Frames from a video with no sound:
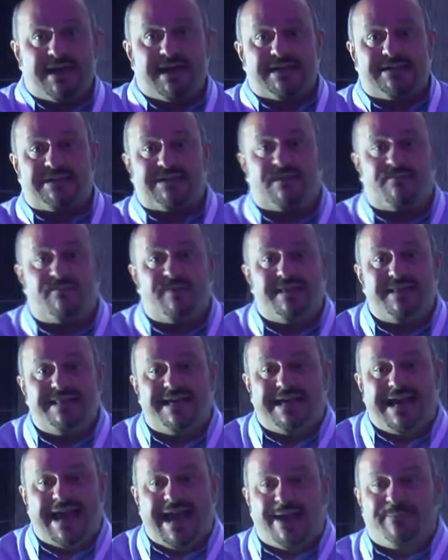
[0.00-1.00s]
is something
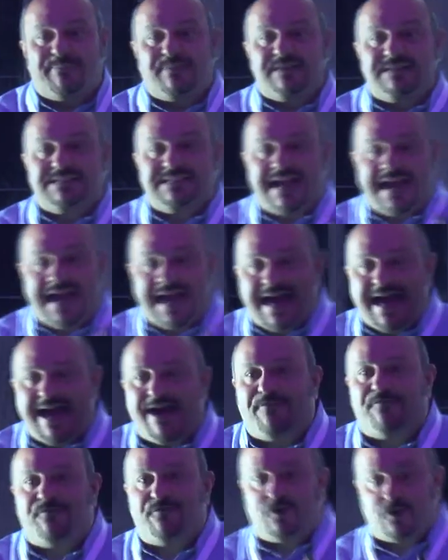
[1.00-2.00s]
that happens
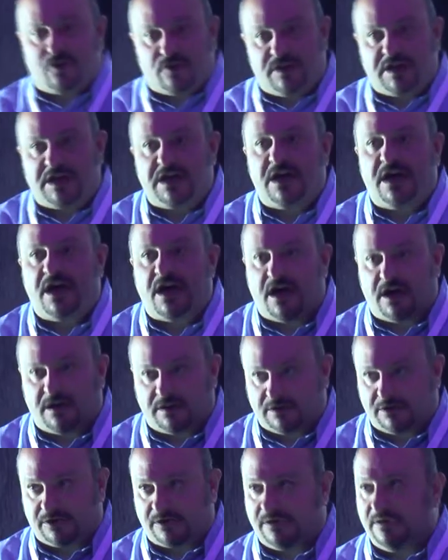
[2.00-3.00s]
after the
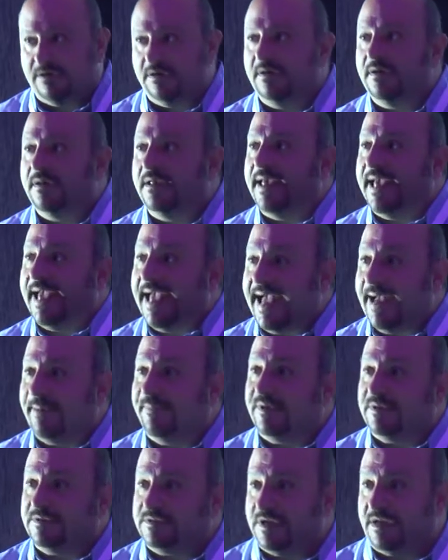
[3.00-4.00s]
color
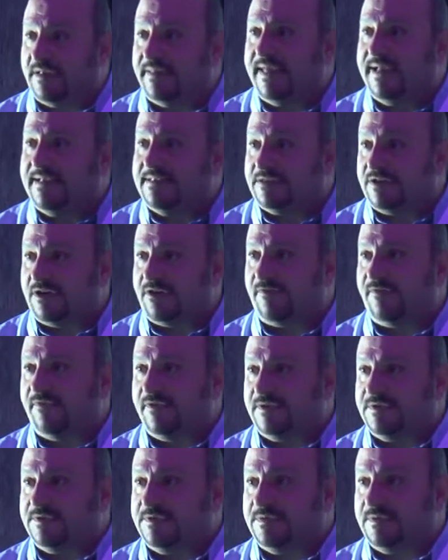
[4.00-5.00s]
happens on that
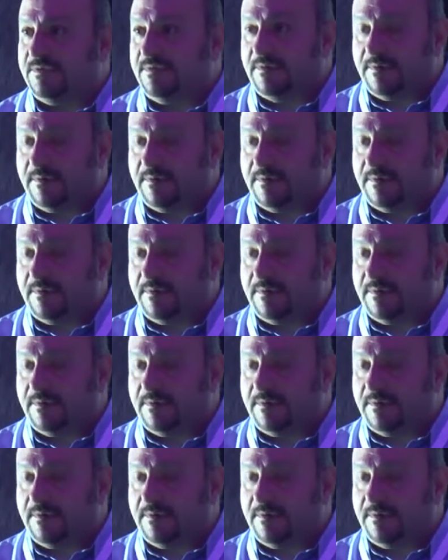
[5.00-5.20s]
surface.